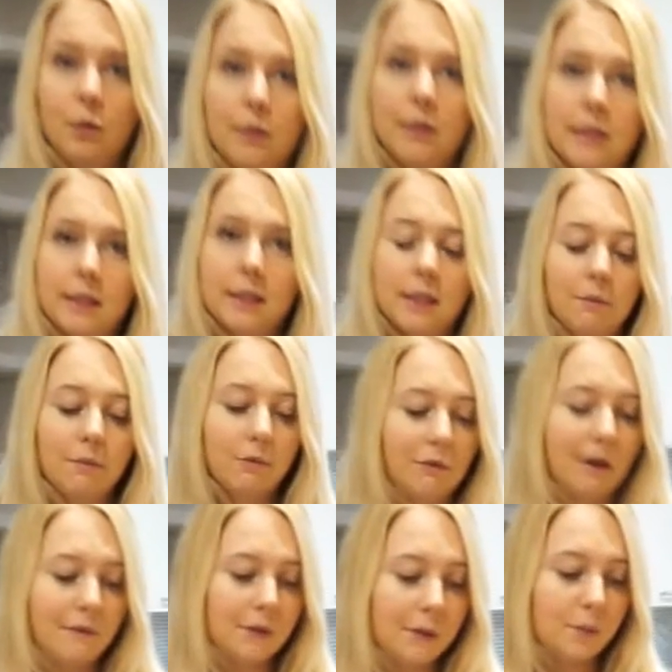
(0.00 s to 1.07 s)
system
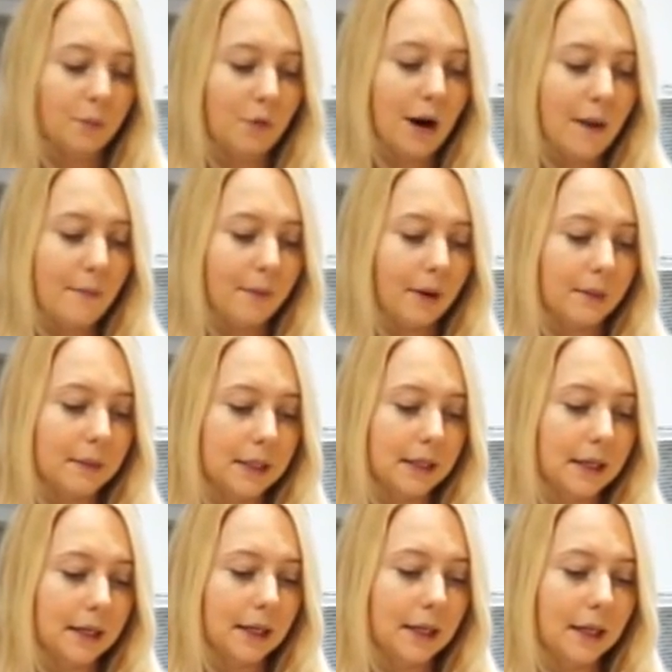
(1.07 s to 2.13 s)
throughout this prep, I'm
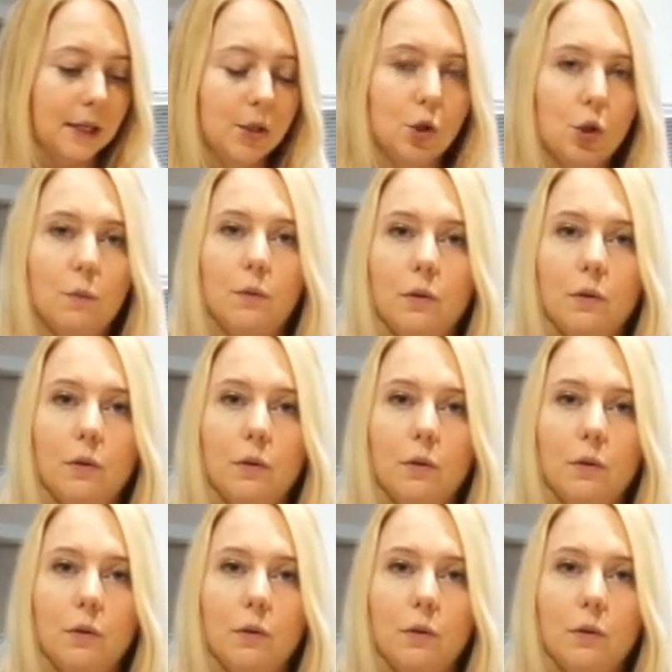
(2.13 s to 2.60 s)
taking super